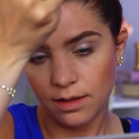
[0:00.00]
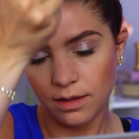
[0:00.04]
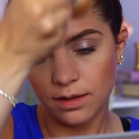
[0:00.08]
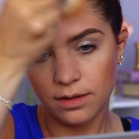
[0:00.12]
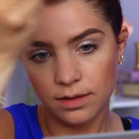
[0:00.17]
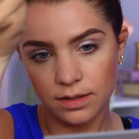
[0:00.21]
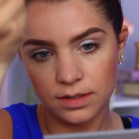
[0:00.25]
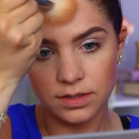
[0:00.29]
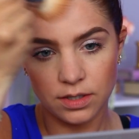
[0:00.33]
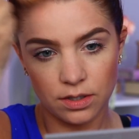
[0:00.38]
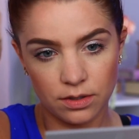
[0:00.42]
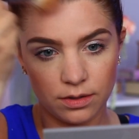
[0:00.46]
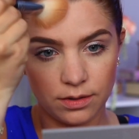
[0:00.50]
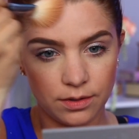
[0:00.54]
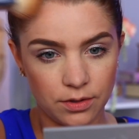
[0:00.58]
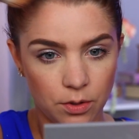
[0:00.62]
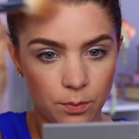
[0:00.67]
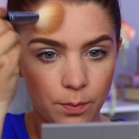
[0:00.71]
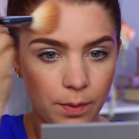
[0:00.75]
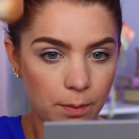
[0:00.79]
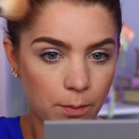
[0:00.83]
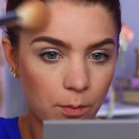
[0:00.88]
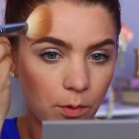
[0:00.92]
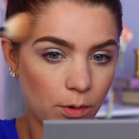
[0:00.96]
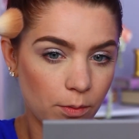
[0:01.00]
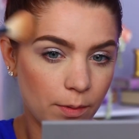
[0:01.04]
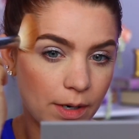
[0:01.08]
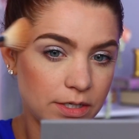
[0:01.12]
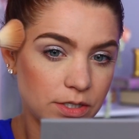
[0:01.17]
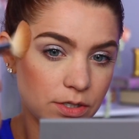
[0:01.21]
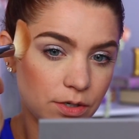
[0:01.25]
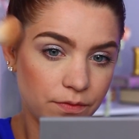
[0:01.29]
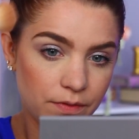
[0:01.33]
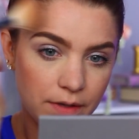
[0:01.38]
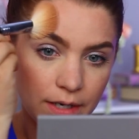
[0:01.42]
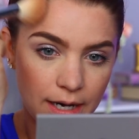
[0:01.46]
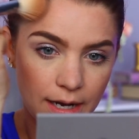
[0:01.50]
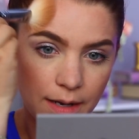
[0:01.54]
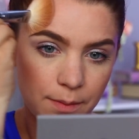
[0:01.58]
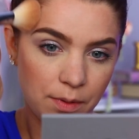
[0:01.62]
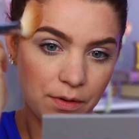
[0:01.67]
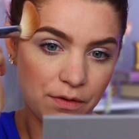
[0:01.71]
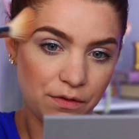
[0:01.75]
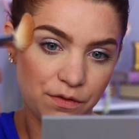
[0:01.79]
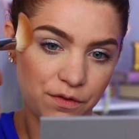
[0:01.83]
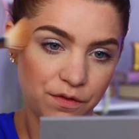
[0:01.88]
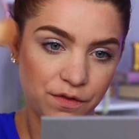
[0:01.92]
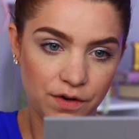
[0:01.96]
these are a little bit more red tone than I
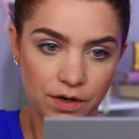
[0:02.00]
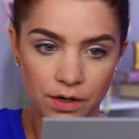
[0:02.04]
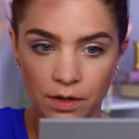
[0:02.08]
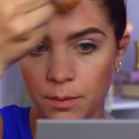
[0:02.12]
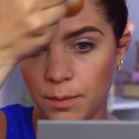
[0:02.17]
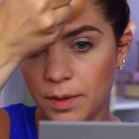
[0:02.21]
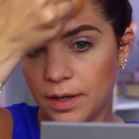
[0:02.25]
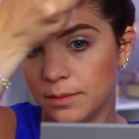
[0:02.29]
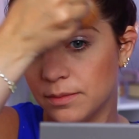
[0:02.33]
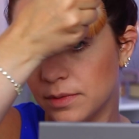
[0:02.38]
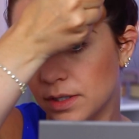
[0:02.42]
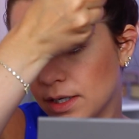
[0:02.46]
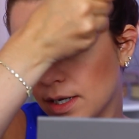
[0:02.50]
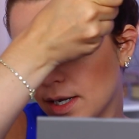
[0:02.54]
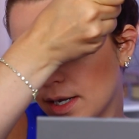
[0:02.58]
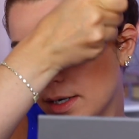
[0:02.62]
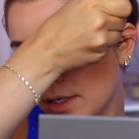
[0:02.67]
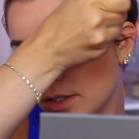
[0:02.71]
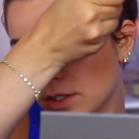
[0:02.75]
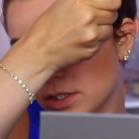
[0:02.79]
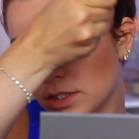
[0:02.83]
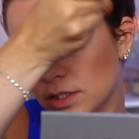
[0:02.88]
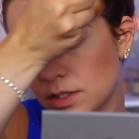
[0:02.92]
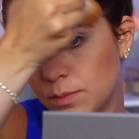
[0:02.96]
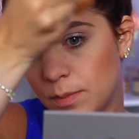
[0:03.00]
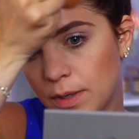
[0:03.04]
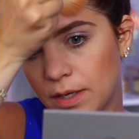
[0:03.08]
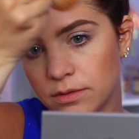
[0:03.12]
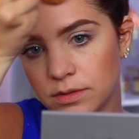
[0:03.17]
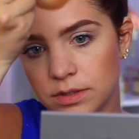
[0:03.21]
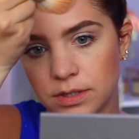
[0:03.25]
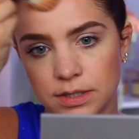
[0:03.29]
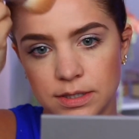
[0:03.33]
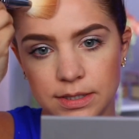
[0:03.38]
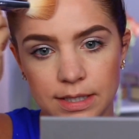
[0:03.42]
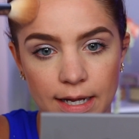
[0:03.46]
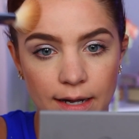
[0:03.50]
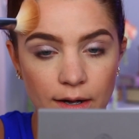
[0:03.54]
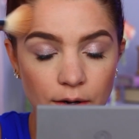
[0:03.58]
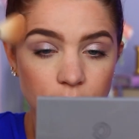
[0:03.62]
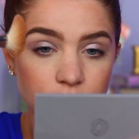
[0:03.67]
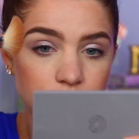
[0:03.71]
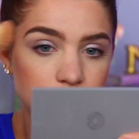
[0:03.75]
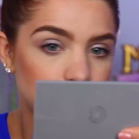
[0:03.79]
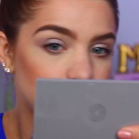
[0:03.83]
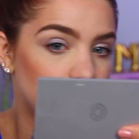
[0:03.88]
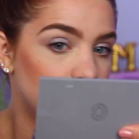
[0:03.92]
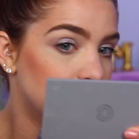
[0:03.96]
prefer, but I'm going to kind of just pounce this
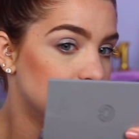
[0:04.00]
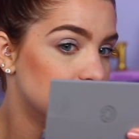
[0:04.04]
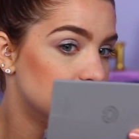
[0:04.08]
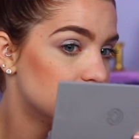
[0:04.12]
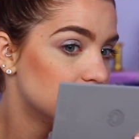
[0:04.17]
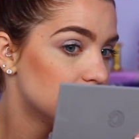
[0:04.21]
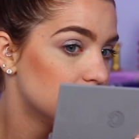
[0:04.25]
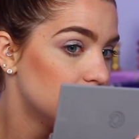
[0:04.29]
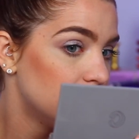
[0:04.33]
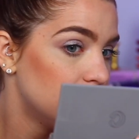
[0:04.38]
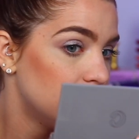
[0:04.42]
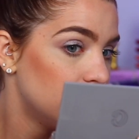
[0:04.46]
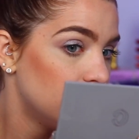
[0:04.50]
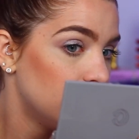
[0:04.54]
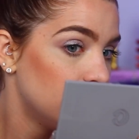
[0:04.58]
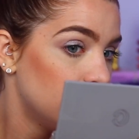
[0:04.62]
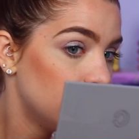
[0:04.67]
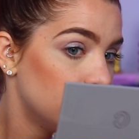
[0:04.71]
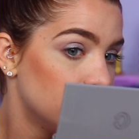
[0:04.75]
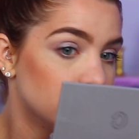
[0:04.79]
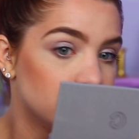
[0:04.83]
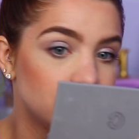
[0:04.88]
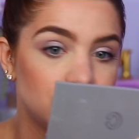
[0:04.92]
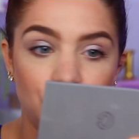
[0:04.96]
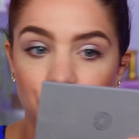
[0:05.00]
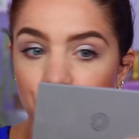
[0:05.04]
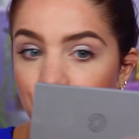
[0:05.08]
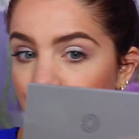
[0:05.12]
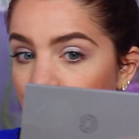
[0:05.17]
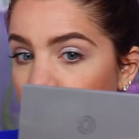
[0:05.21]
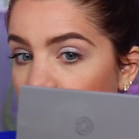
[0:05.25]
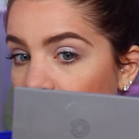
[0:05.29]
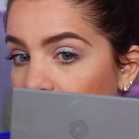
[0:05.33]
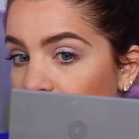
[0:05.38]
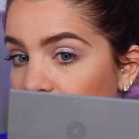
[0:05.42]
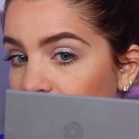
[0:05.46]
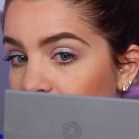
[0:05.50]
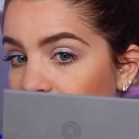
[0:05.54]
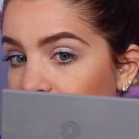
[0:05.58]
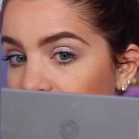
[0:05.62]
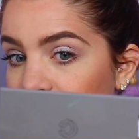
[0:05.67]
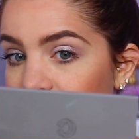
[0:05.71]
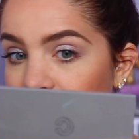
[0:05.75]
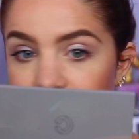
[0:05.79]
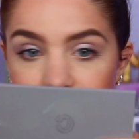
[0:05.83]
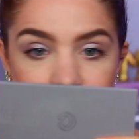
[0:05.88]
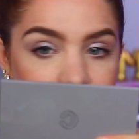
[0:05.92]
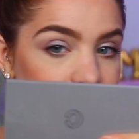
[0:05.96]
out. But so far, like
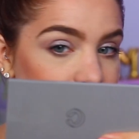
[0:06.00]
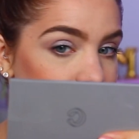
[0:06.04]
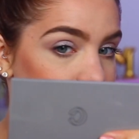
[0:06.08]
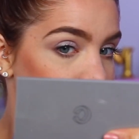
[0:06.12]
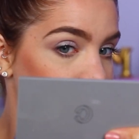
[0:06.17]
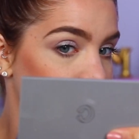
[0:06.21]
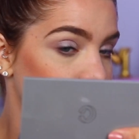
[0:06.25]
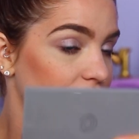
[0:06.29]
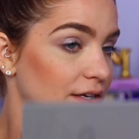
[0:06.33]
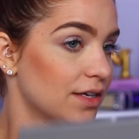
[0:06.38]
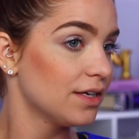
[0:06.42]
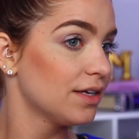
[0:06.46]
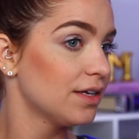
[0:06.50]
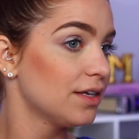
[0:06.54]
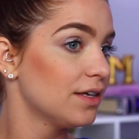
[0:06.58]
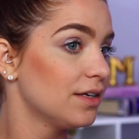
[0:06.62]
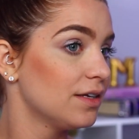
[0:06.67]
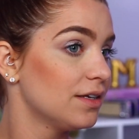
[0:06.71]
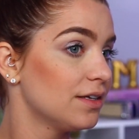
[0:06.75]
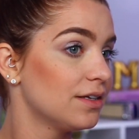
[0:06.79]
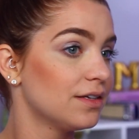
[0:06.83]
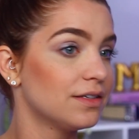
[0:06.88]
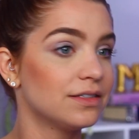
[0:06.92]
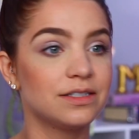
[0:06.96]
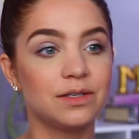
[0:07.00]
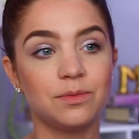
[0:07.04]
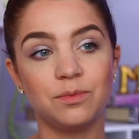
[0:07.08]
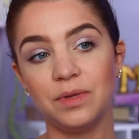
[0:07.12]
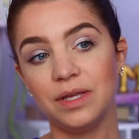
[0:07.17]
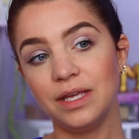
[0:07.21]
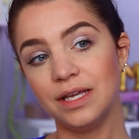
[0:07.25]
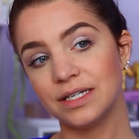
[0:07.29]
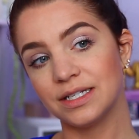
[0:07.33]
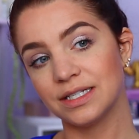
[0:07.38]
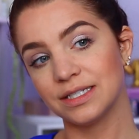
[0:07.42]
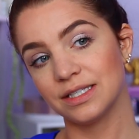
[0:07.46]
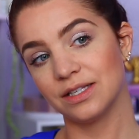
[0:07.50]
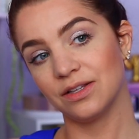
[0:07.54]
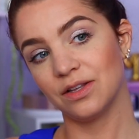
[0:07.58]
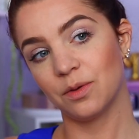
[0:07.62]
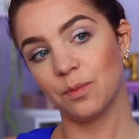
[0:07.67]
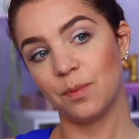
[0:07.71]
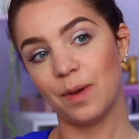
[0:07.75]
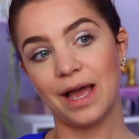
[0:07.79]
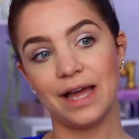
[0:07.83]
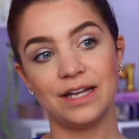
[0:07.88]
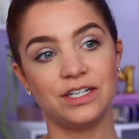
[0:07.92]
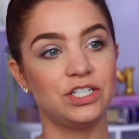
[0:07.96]
that doesn't look, to me, it doesn't look
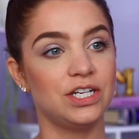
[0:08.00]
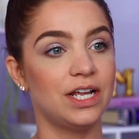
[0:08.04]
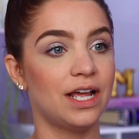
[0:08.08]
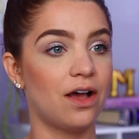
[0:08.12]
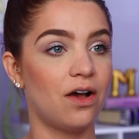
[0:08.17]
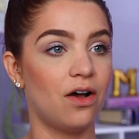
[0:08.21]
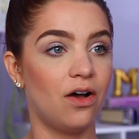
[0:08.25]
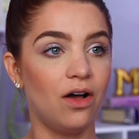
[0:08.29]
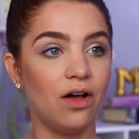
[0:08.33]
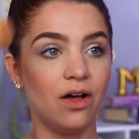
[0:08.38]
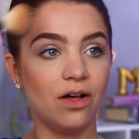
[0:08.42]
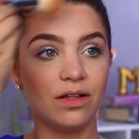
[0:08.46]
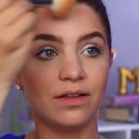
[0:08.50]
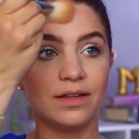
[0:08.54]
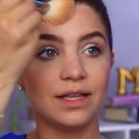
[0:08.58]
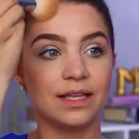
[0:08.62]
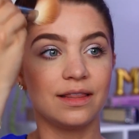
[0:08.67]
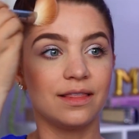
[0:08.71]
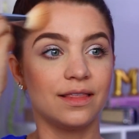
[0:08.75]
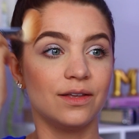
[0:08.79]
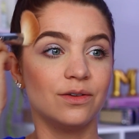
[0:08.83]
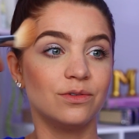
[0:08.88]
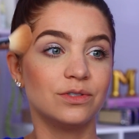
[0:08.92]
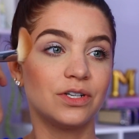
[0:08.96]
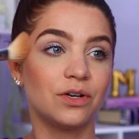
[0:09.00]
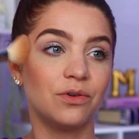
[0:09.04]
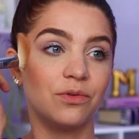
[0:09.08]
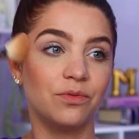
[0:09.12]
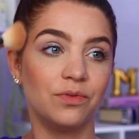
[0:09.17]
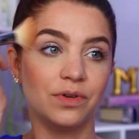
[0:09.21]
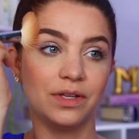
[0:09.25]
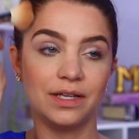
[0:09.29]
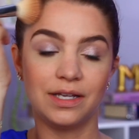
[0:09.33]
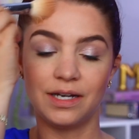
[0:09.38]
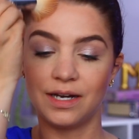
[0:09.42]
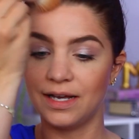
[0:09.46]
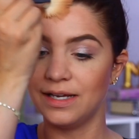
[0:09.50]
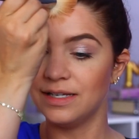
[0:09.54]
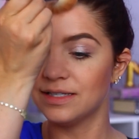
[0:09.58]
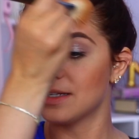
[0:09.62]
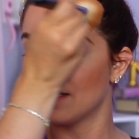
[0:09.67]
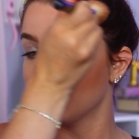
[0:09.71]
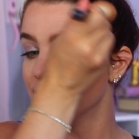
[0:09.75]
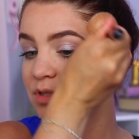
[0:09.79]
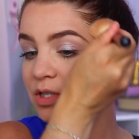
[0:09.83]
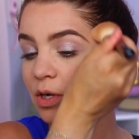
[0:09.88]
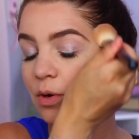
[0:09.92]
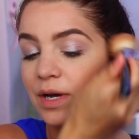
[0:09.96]
patchy at all. Like those are really nice. I'm so